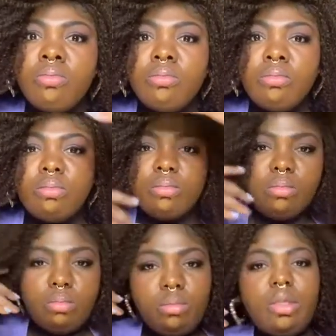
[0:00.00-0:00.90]

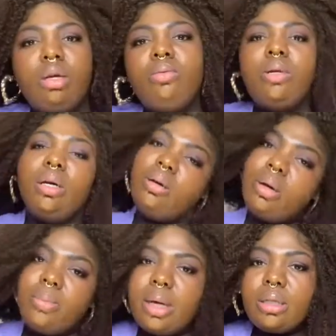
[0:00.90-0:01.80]
Mm-mm. We gonna
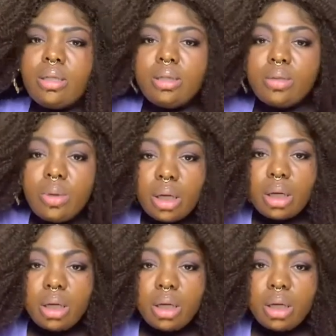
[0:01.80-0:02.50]
go back this way.